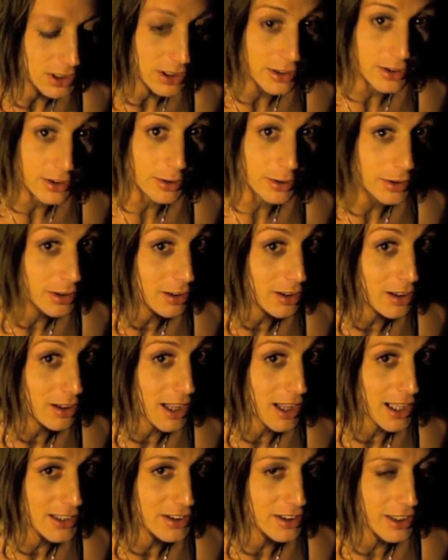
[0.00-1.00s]
so you'll all
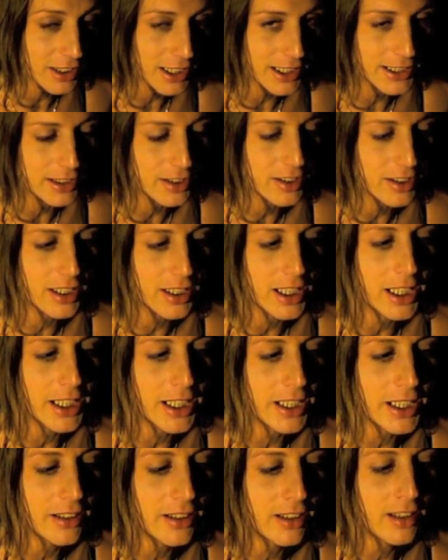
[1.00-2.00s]
actually get to see
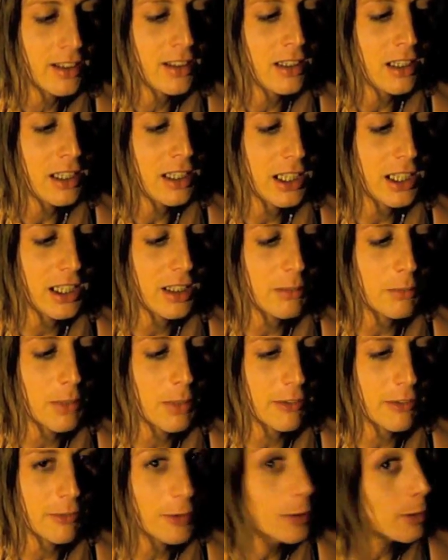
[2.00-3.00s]
it in
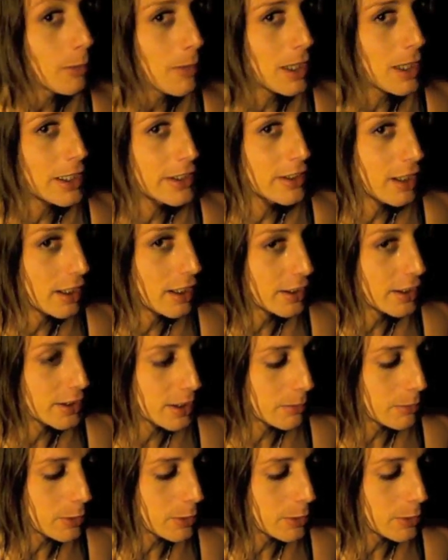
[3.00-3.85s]
my photo montage I'm